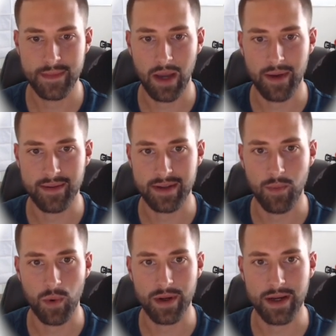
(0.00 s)
Now we have some
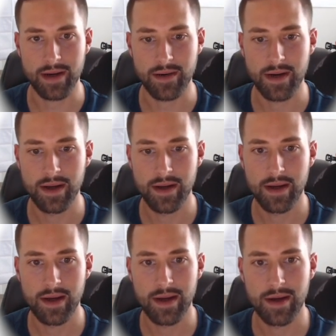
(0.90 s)
more here.
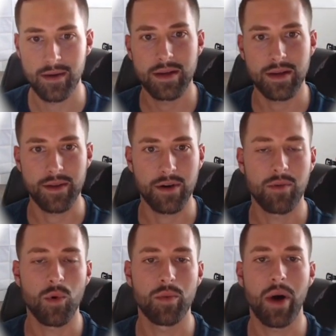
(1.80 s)
Now there are
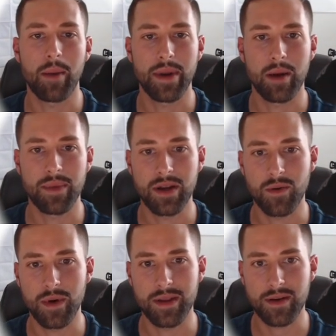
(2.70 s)
more popping up here
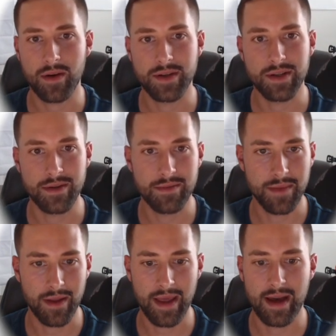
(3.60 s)
with close to
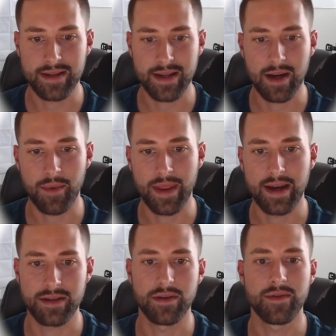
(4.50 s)
1,000, couple
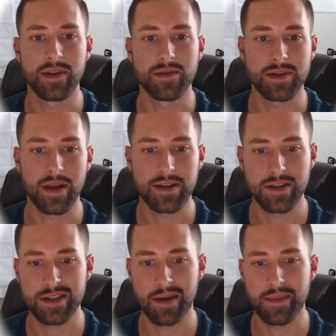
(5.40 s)
thousand reviews. So that's
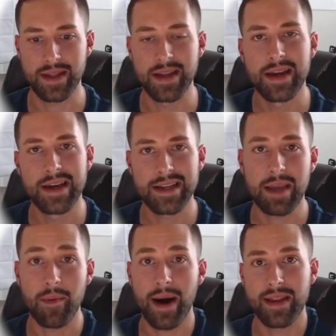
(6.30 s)
just something to
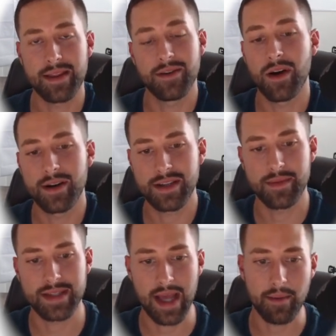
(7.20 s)
keep in mind, that there are some
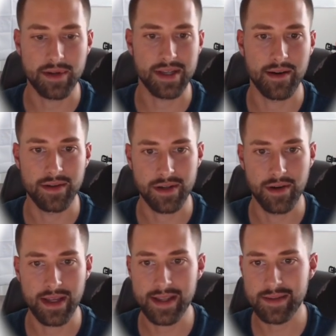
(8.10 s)
established sellers
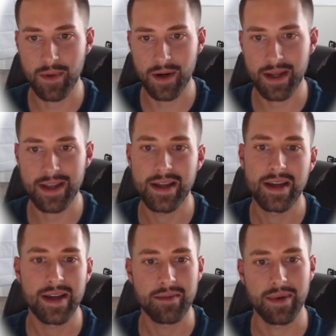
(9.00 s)
already in this market,
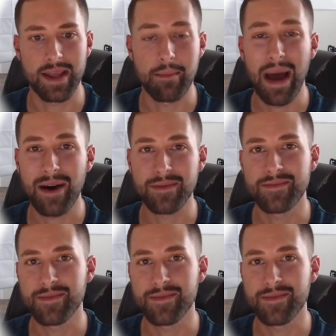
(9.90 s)
but the amount